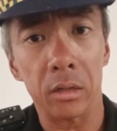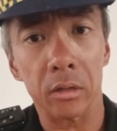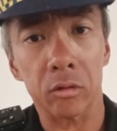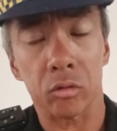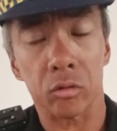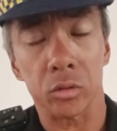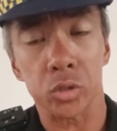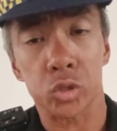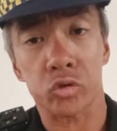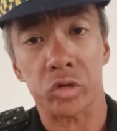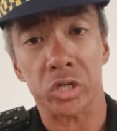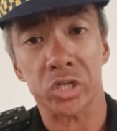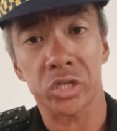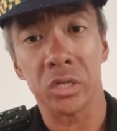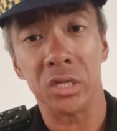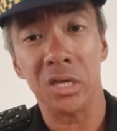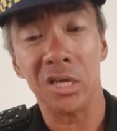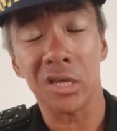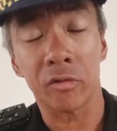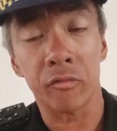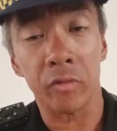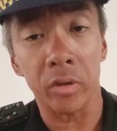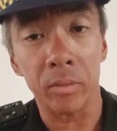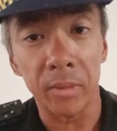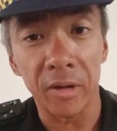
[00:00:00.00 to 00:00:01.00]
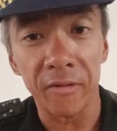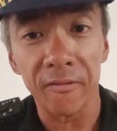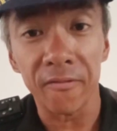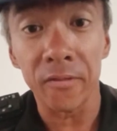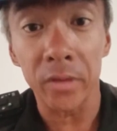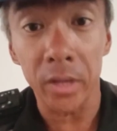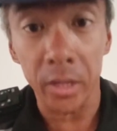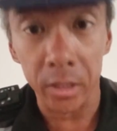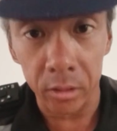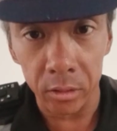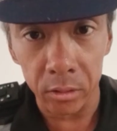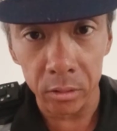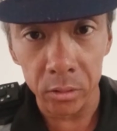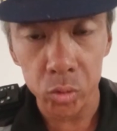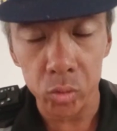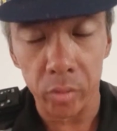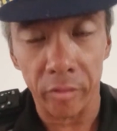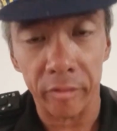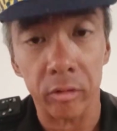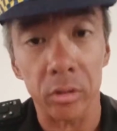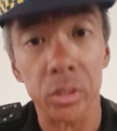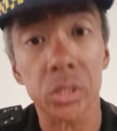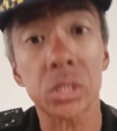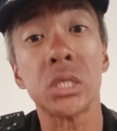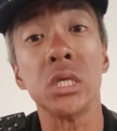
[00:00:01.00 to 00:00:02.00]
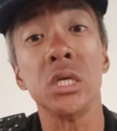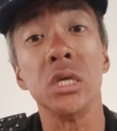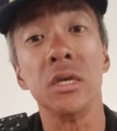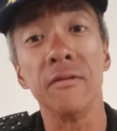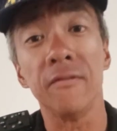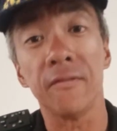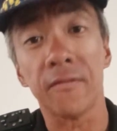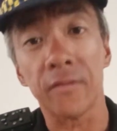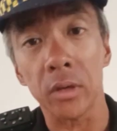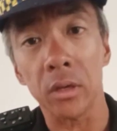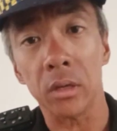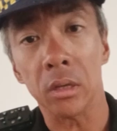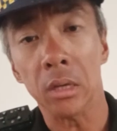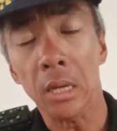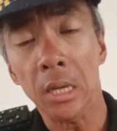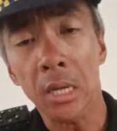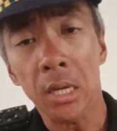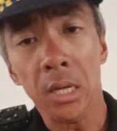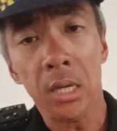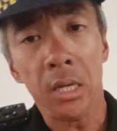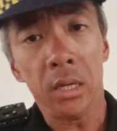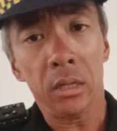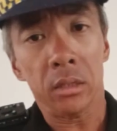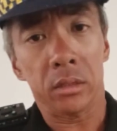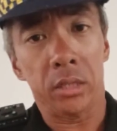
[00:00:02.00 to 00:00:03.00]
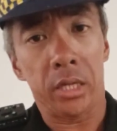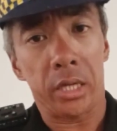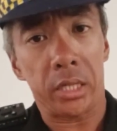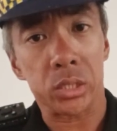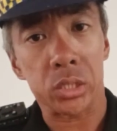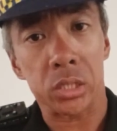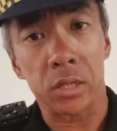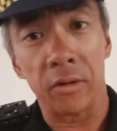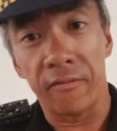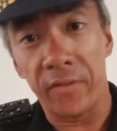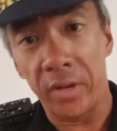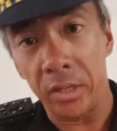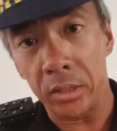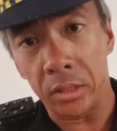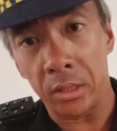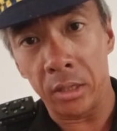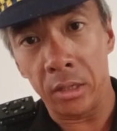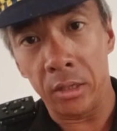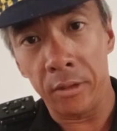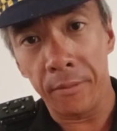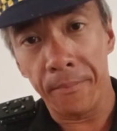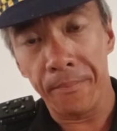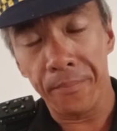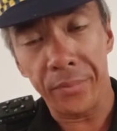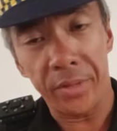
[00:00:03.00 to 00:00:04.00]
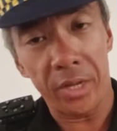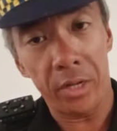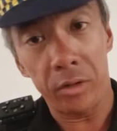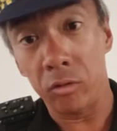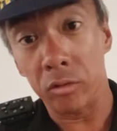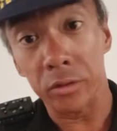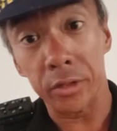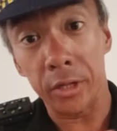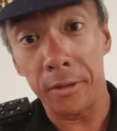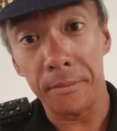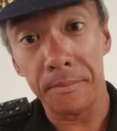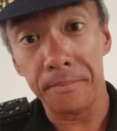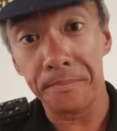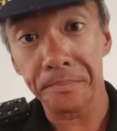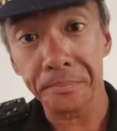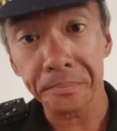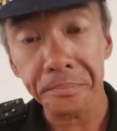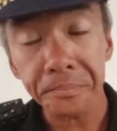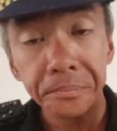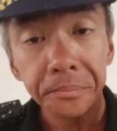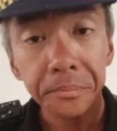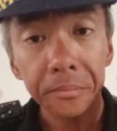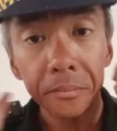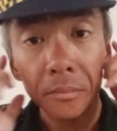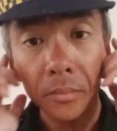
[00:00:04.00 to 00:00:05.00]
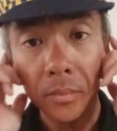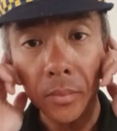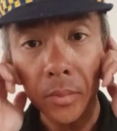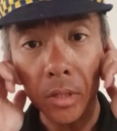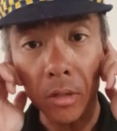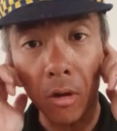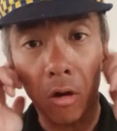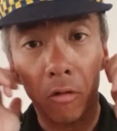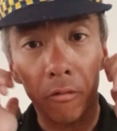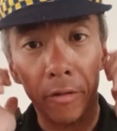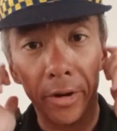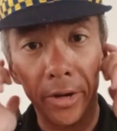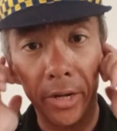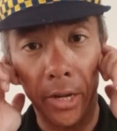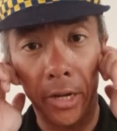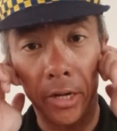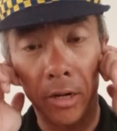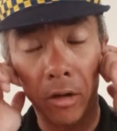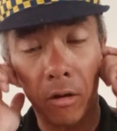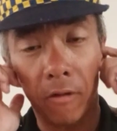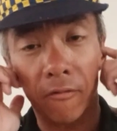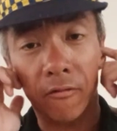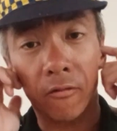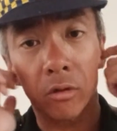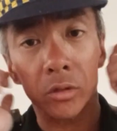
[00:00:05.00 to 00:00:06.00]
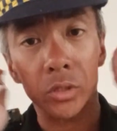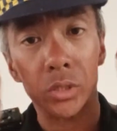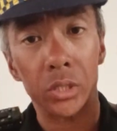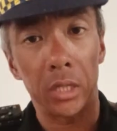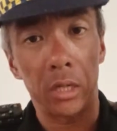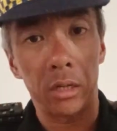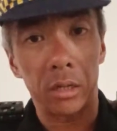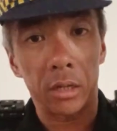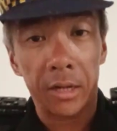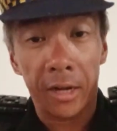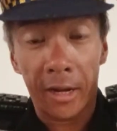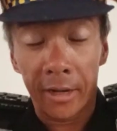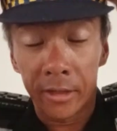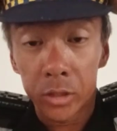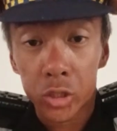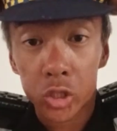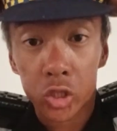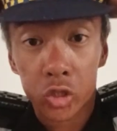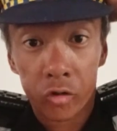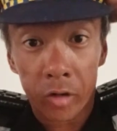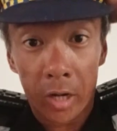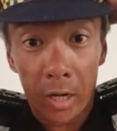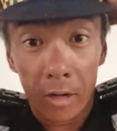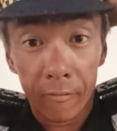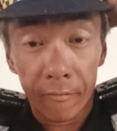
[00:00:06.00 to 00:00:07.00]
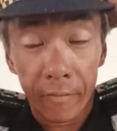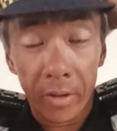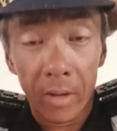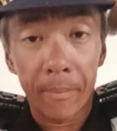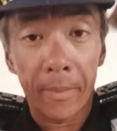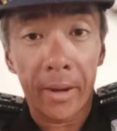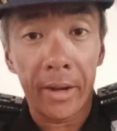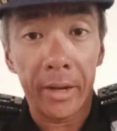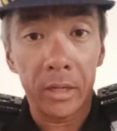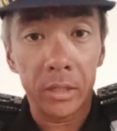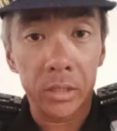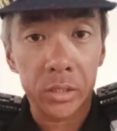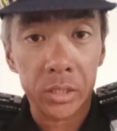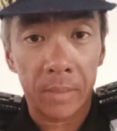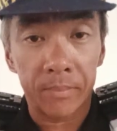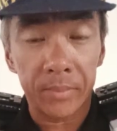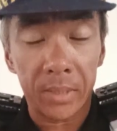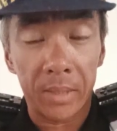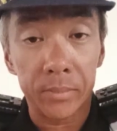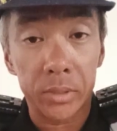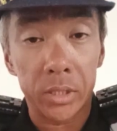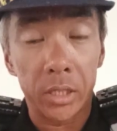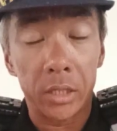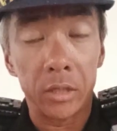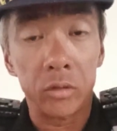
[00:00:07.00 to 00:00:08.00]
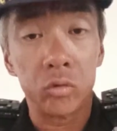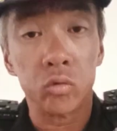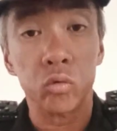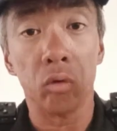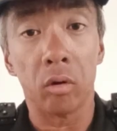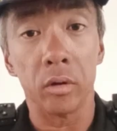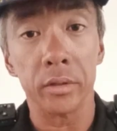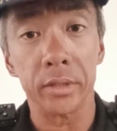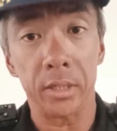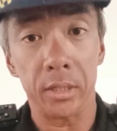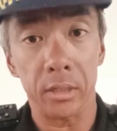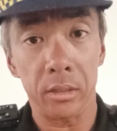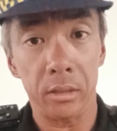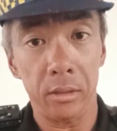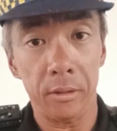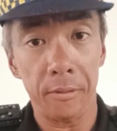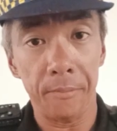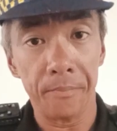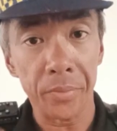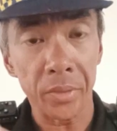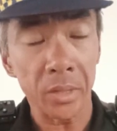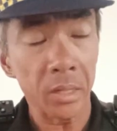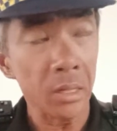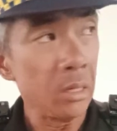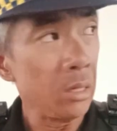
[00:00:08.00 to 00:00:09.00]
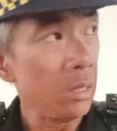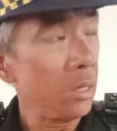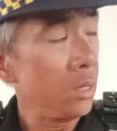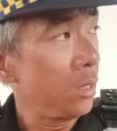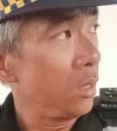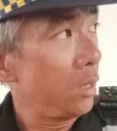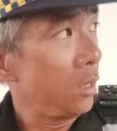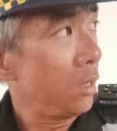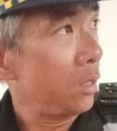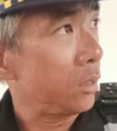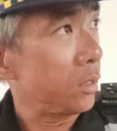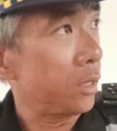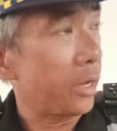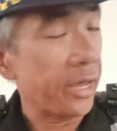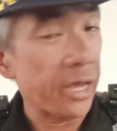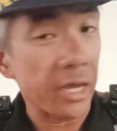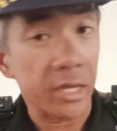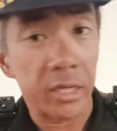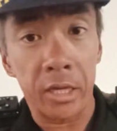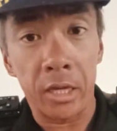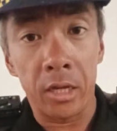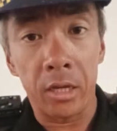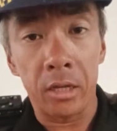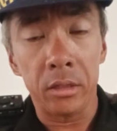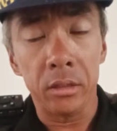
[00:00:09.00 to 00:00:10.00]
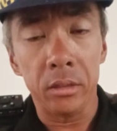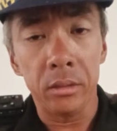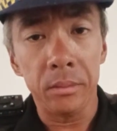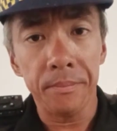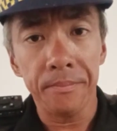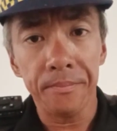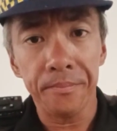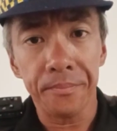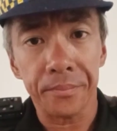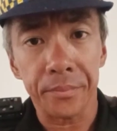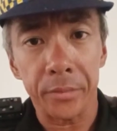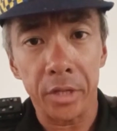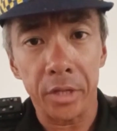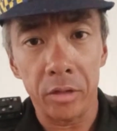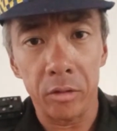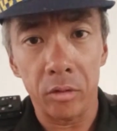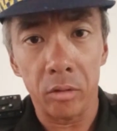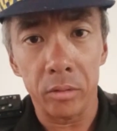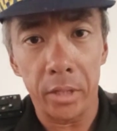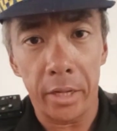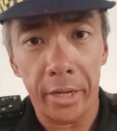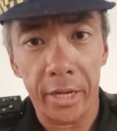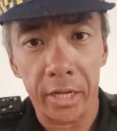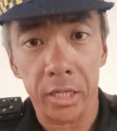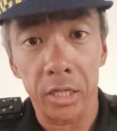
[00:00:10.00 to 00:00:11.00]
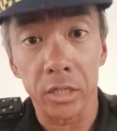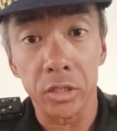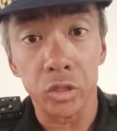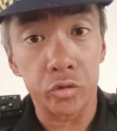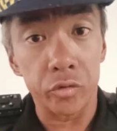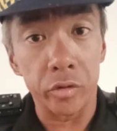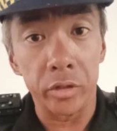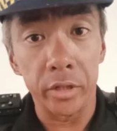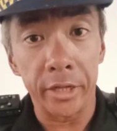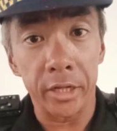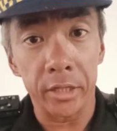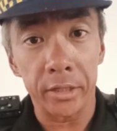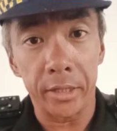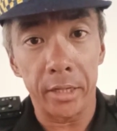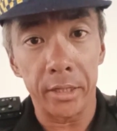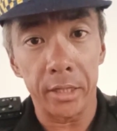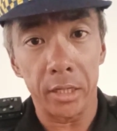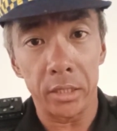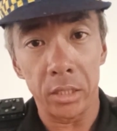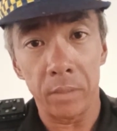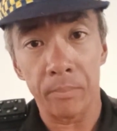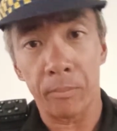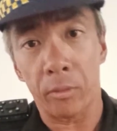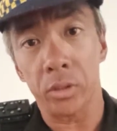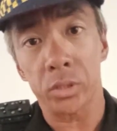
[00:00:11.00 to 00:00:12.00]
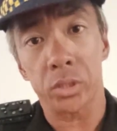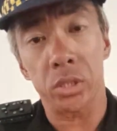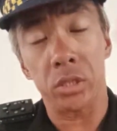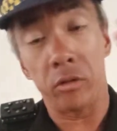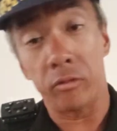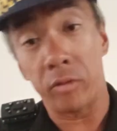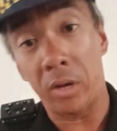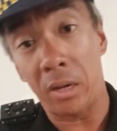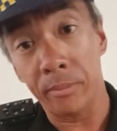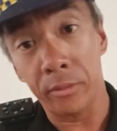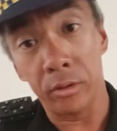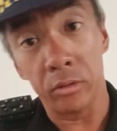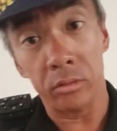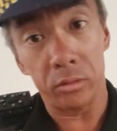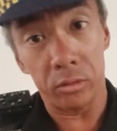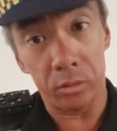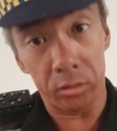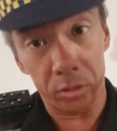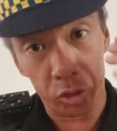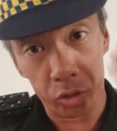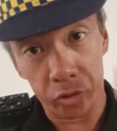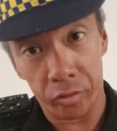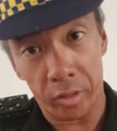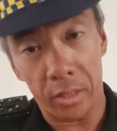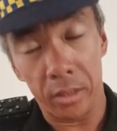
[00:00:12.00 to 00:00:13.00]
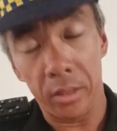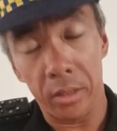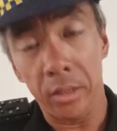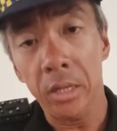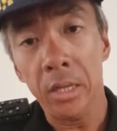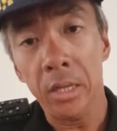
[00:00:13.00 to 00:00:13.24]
construction equipment vehicles, so I call CEV, the excavator and all that. Alright, and then of course the client's truck, whereby sometimes they do all the hacking, the hacking drilling, then they deposit the rubber onto the truck,